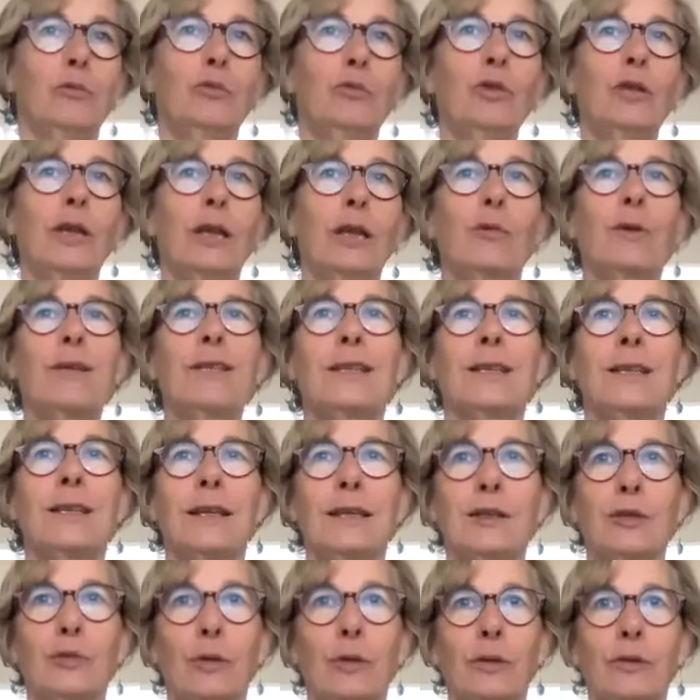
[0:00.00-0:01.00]
who that
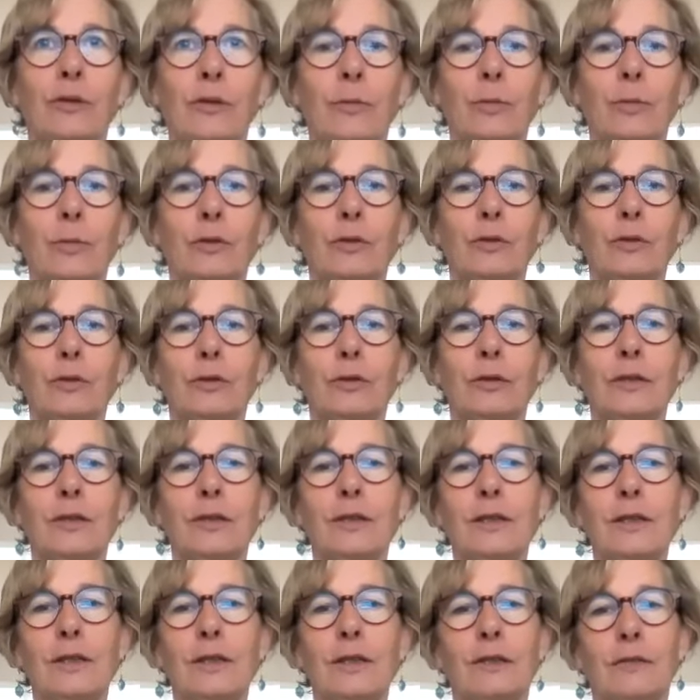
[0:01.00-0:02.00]
resonates with, because this
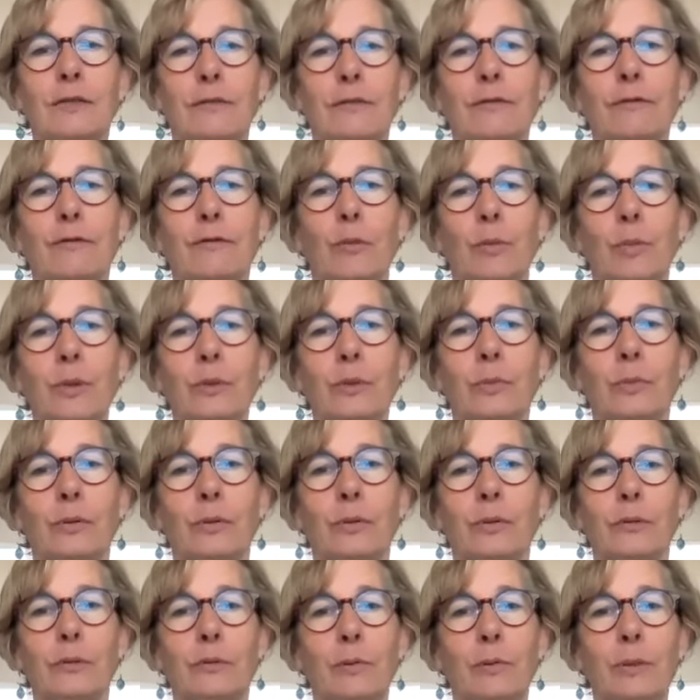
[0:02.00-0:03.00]
is for
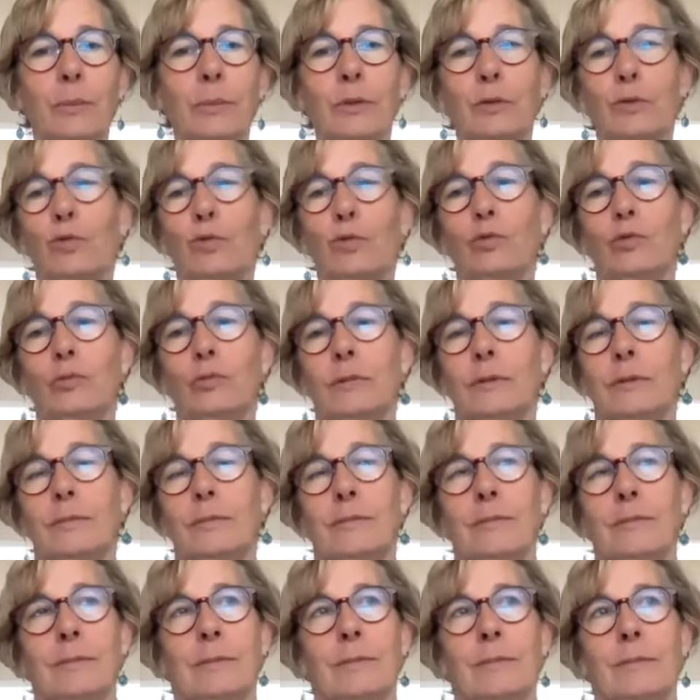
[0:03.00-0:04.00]
people, women
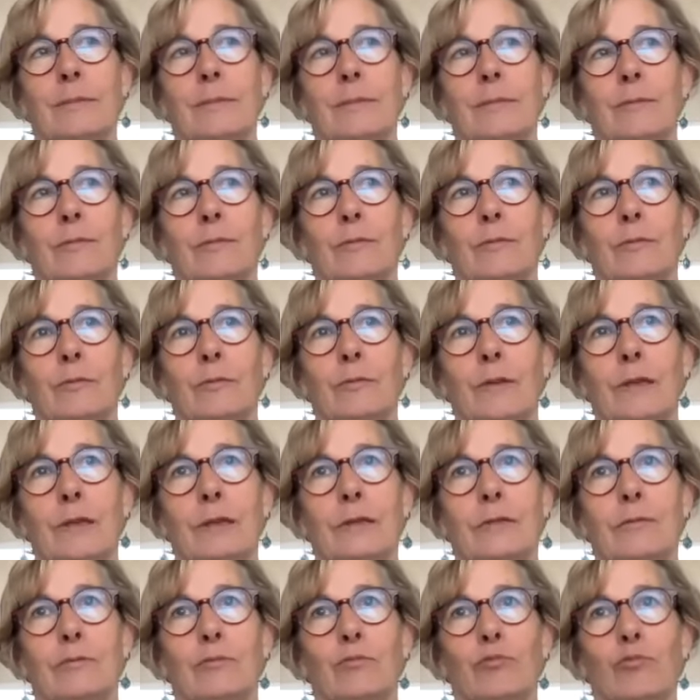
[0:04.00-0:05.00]

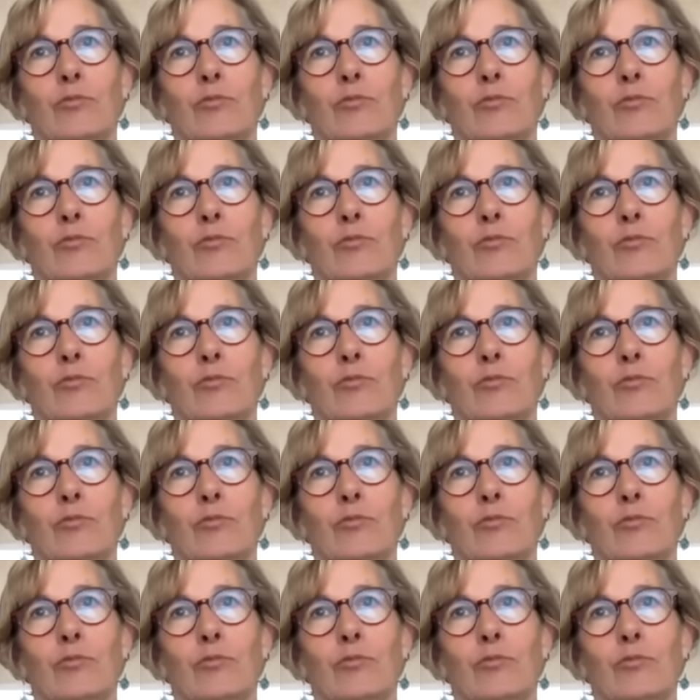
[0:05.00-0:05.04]
that